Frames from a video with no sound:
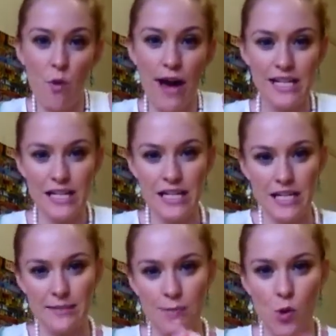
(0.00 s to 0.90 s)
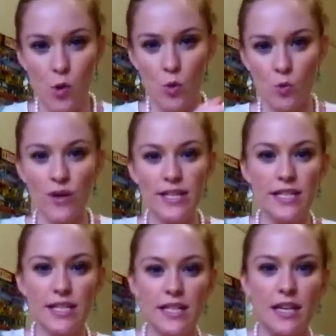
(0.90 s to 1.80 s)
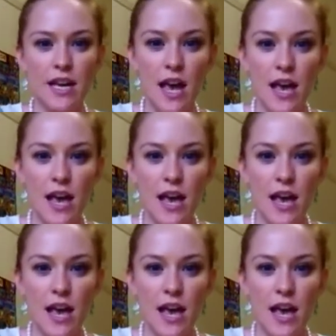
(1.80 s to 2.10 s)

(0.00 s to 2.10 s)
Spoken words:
quite a small wrist.